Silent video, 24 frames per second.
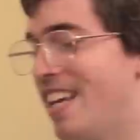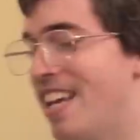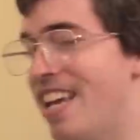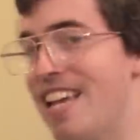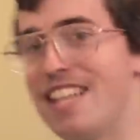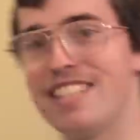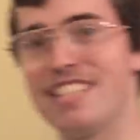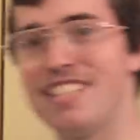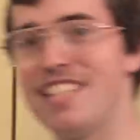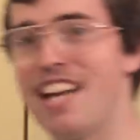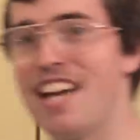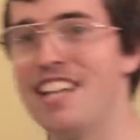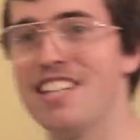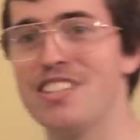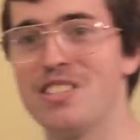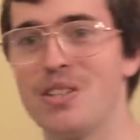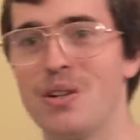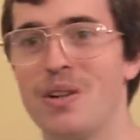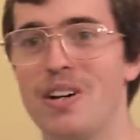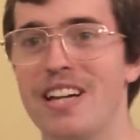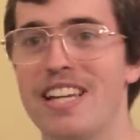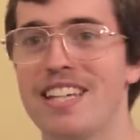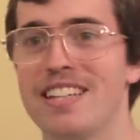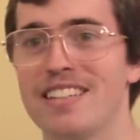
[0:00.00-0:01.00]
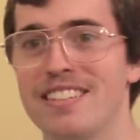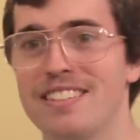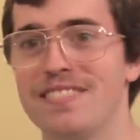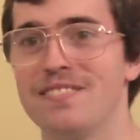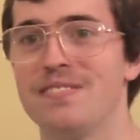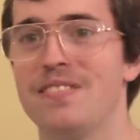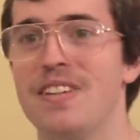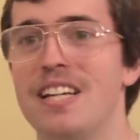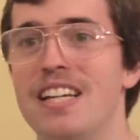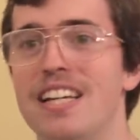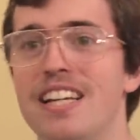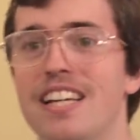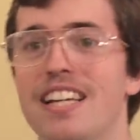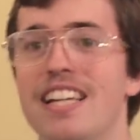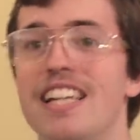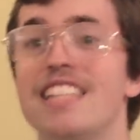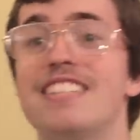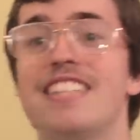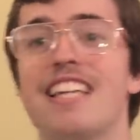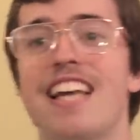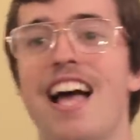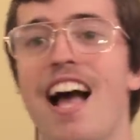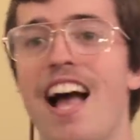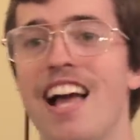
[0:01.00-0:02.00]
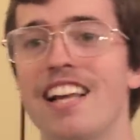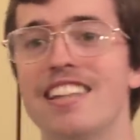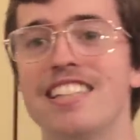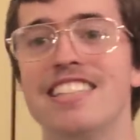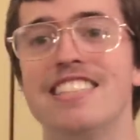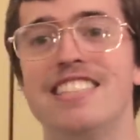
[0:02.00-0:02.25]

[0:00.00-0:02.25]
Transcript: It's not a toy. It's a highly